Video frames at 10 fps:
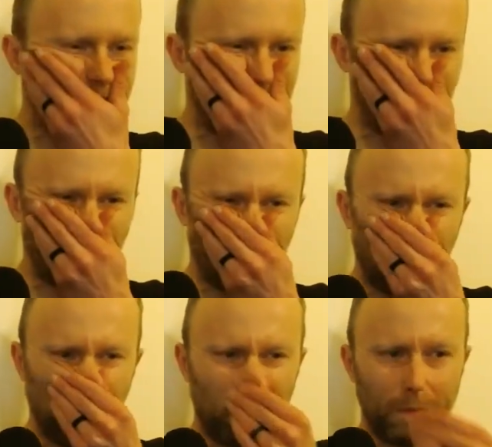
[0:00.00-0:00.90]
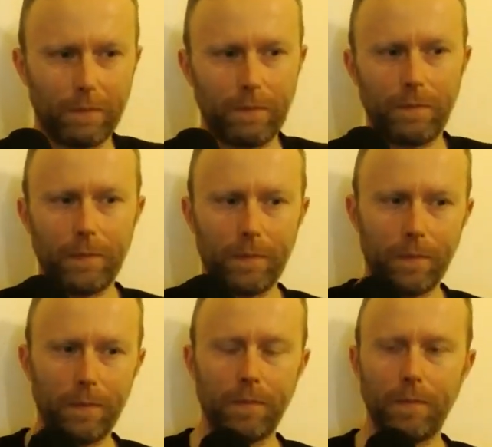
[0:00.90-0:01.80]

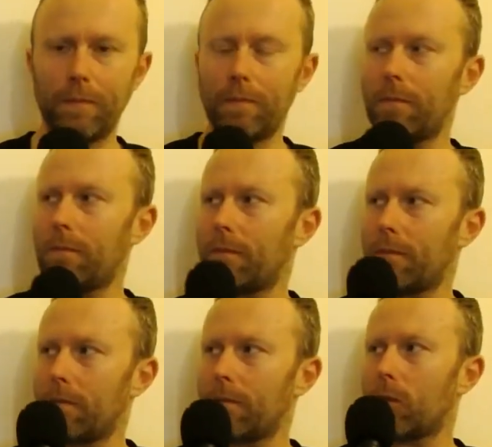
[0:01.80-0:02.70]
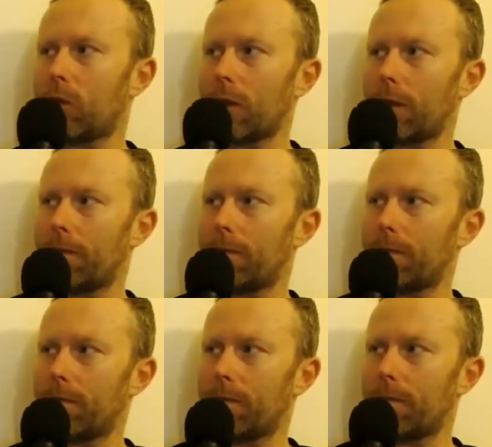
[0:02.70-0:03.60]

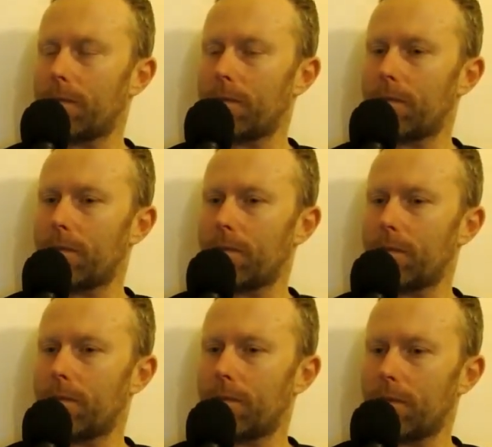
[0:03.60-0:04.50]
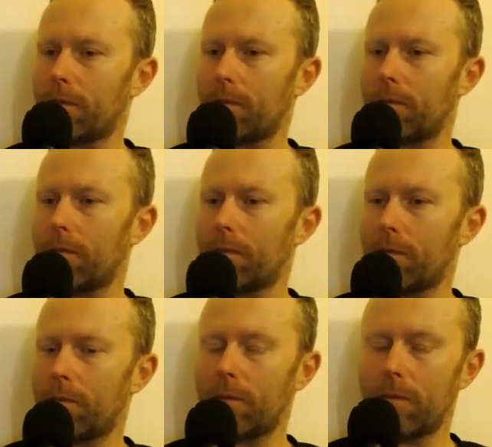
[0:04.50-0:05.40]

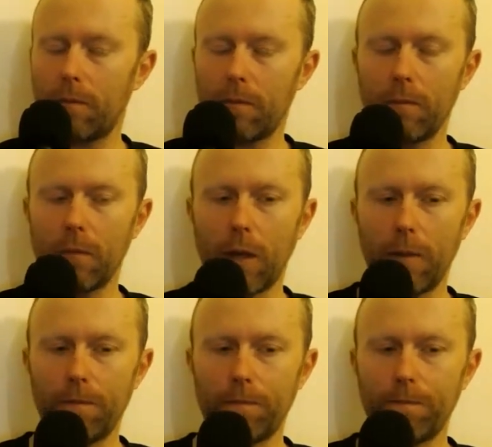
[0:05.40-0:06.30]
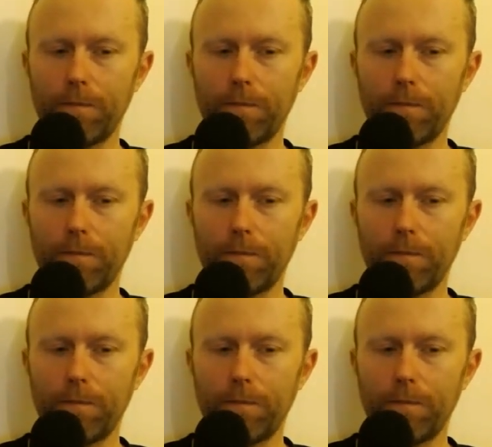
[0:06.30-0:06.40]
The person shown says nothing.